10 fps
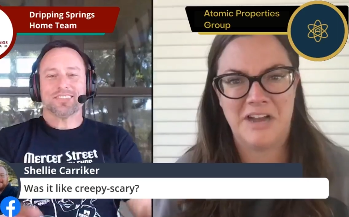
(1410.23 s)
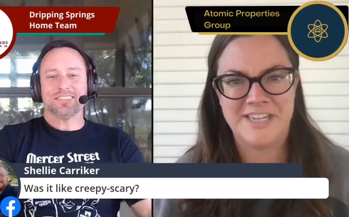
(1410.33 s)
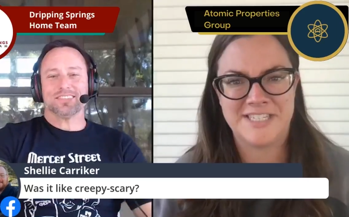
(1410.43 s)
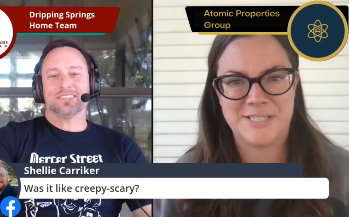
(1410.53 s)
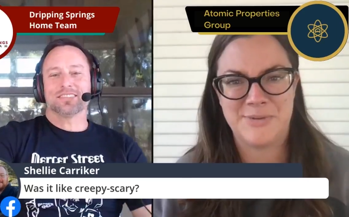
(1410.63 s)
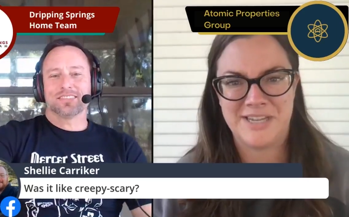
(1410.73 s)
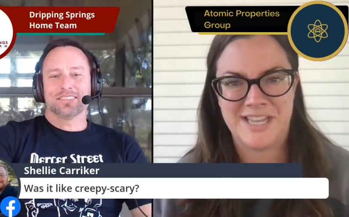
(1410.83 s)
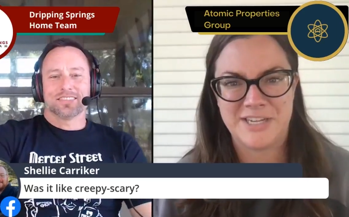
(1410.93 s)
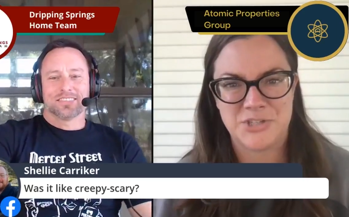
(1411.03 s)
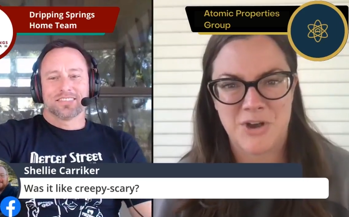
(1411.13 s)
Speaker 1: I just want to
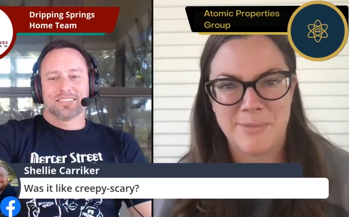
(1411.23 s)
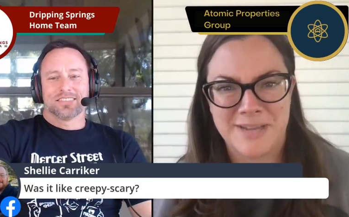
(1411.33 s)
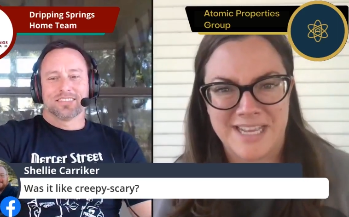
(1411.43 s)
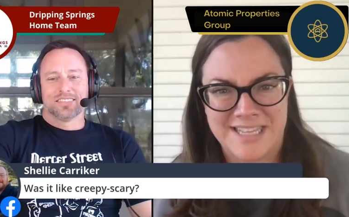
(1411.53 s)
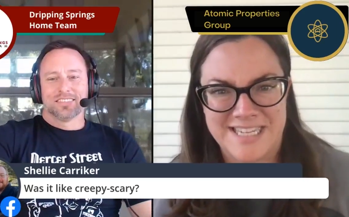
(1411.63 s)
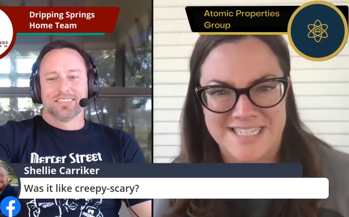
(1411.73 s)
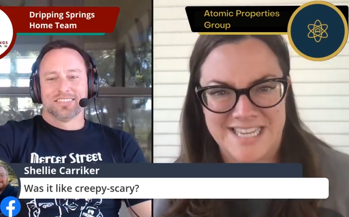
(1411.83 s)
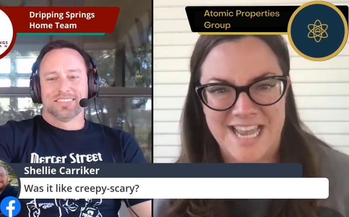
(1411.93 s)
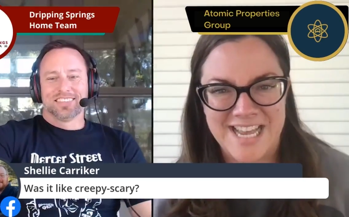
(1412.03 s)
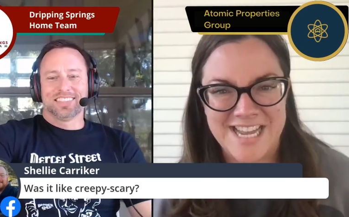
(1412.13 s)
like drop kick these
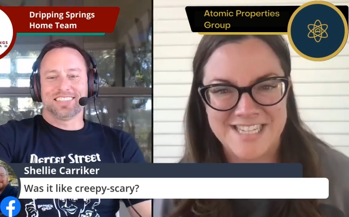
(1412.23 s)
kids.